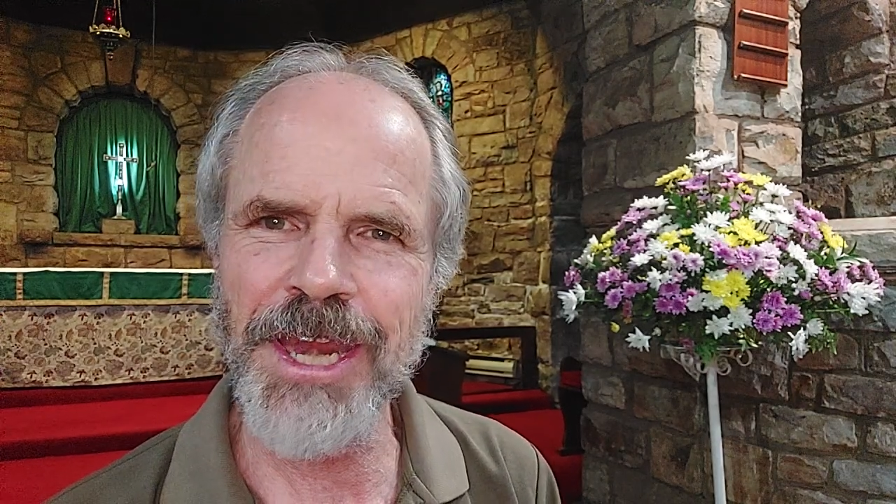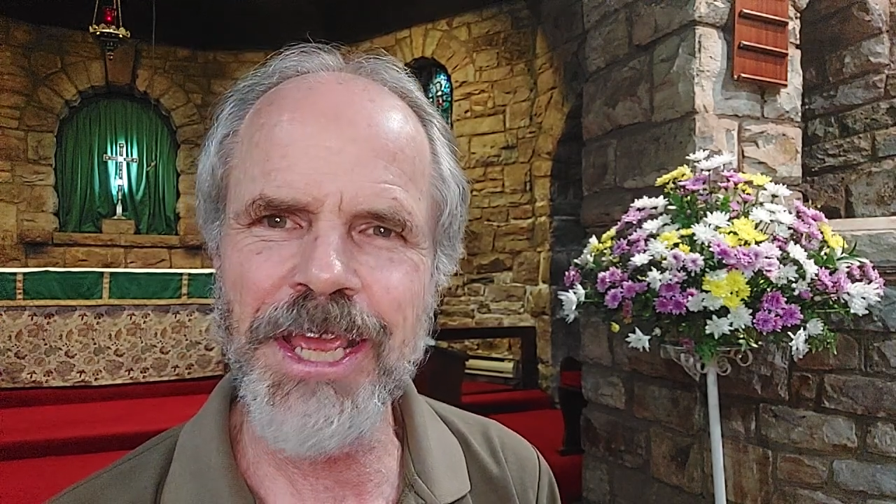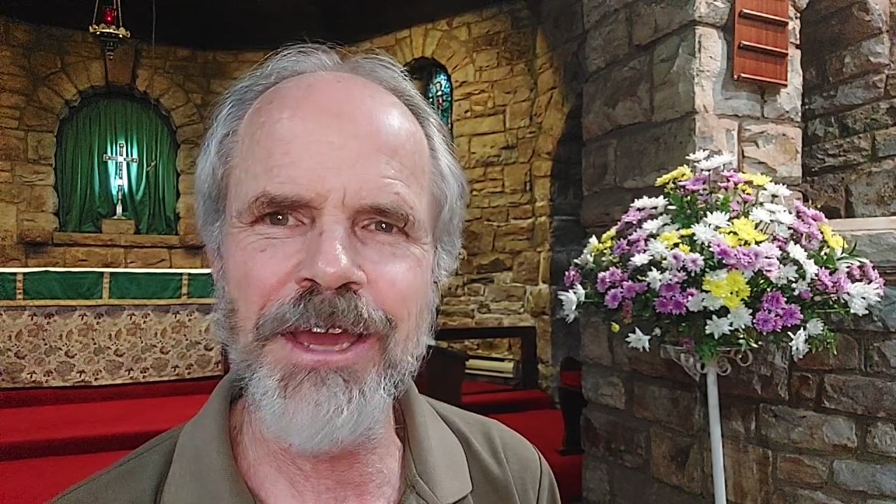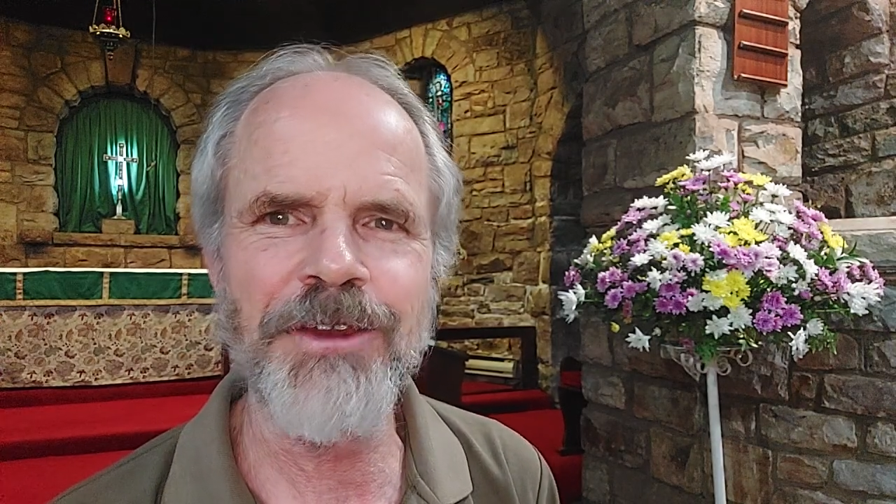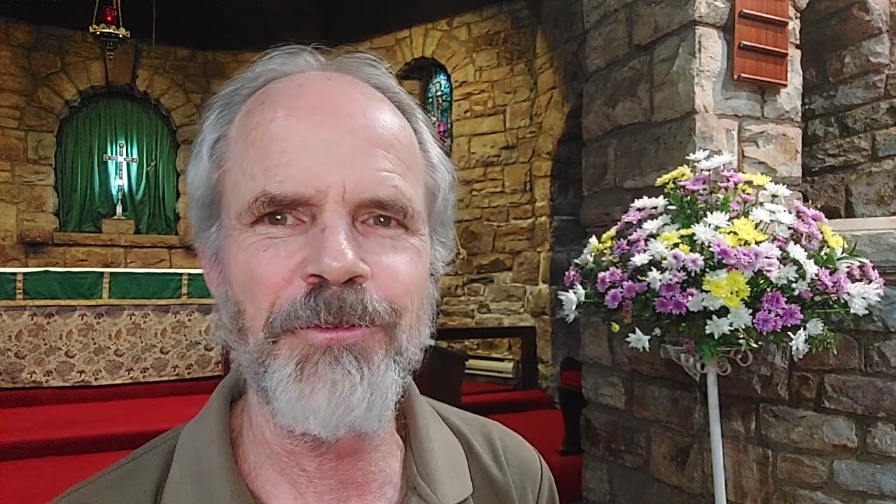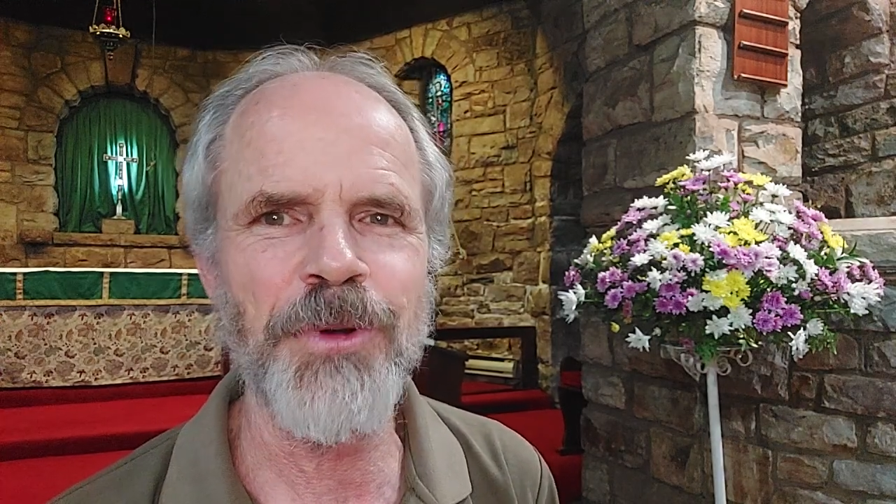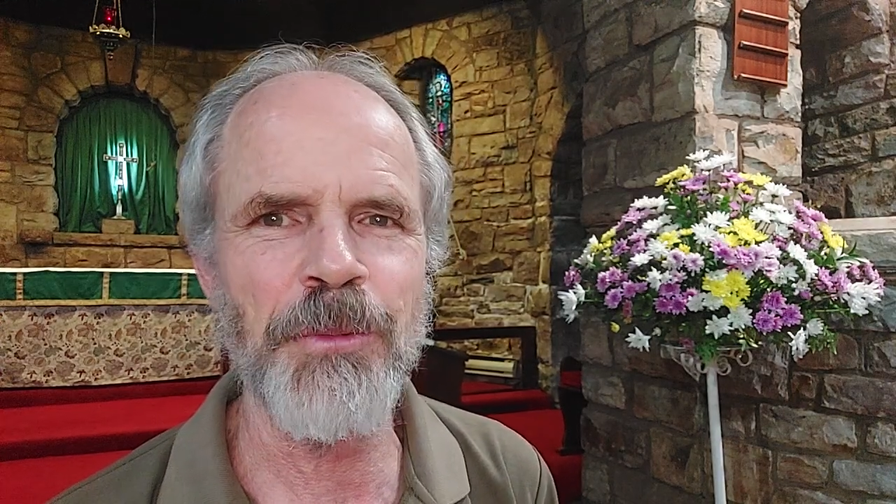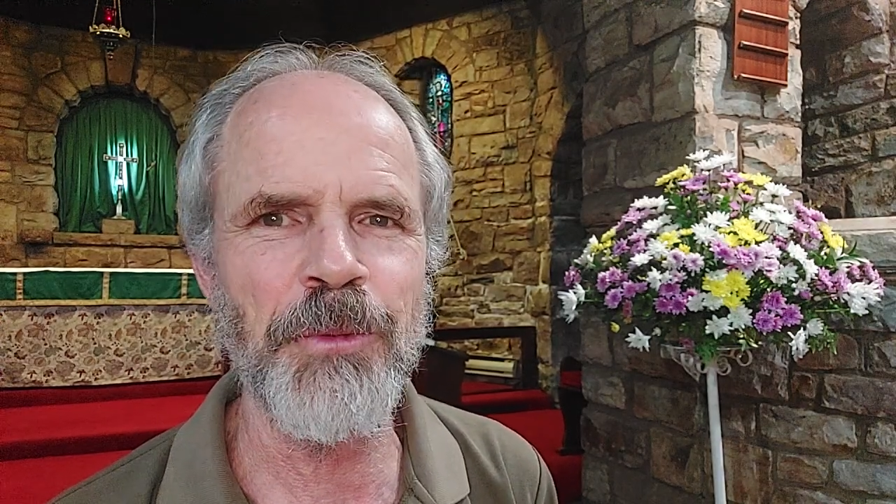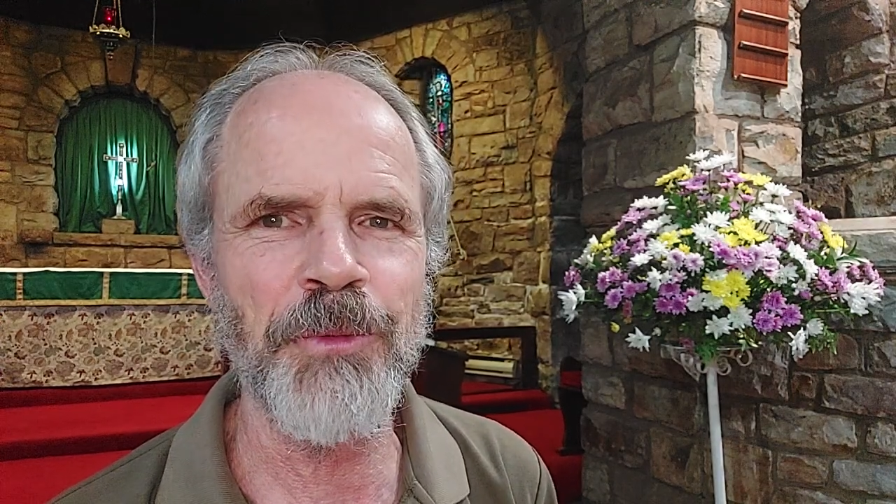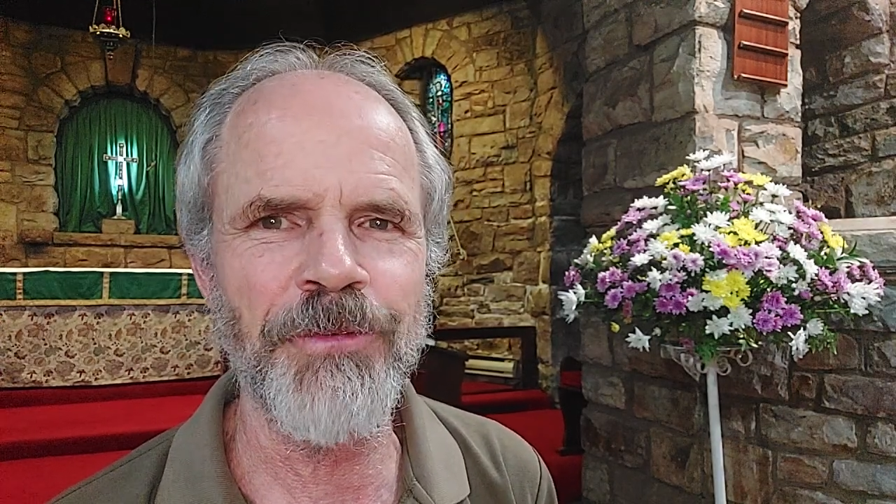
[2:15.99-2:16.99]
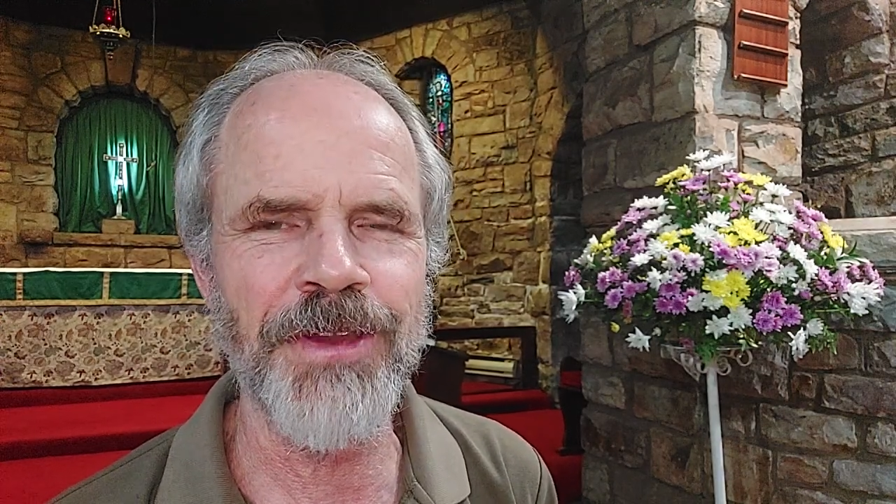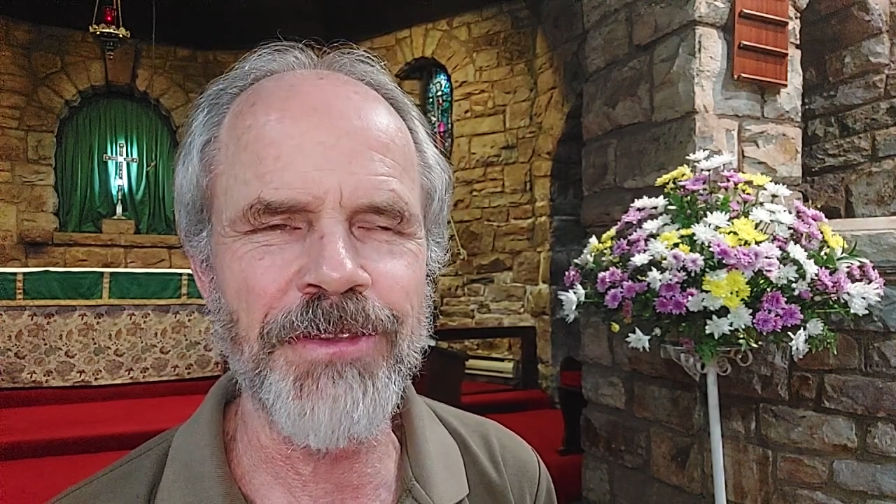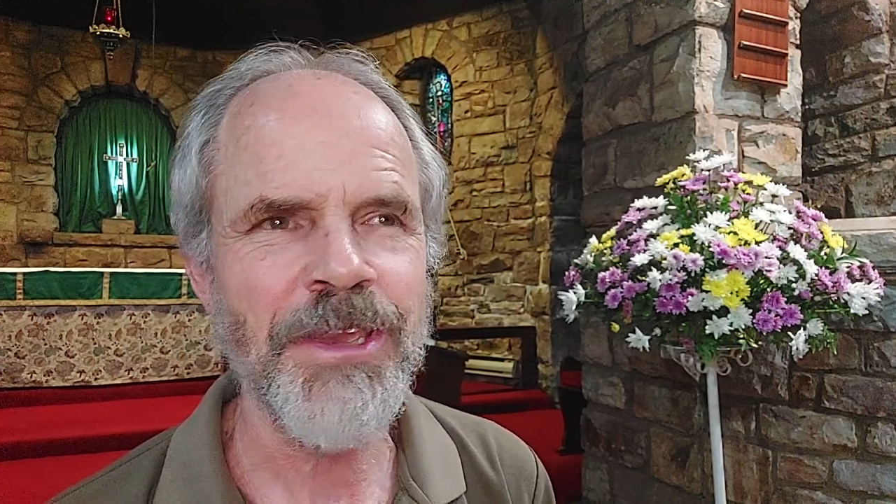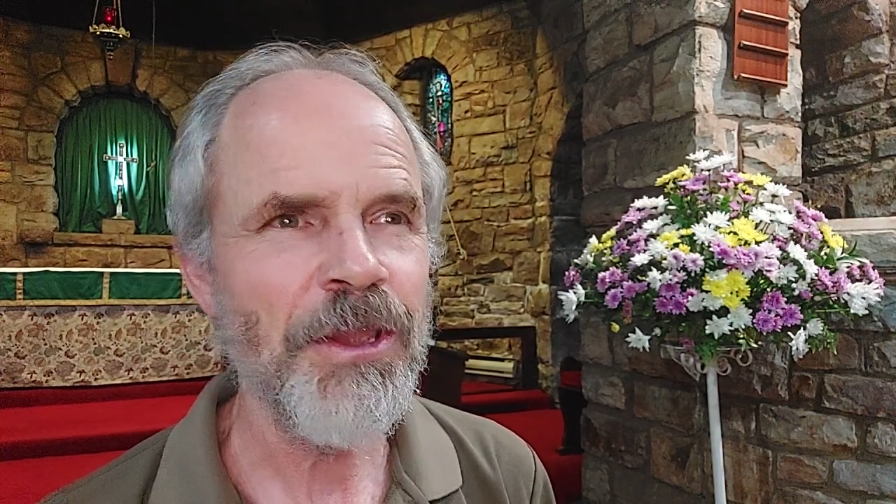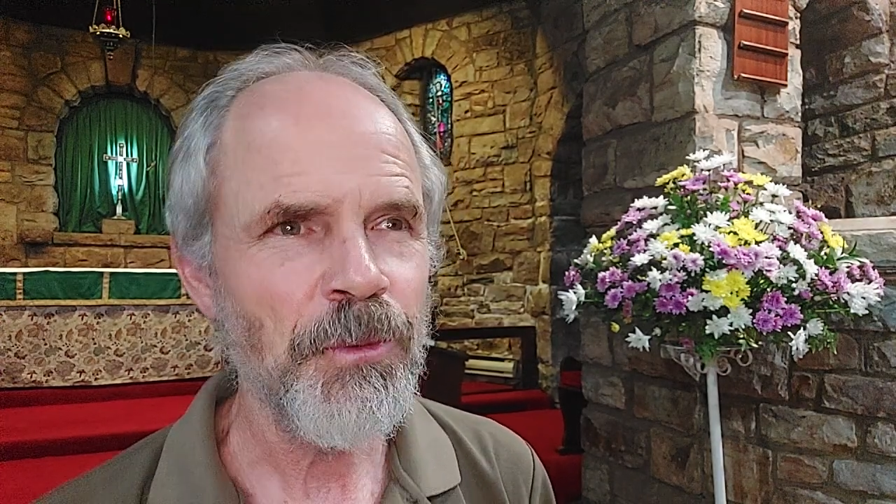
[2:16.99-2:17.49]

any kind of problem we face.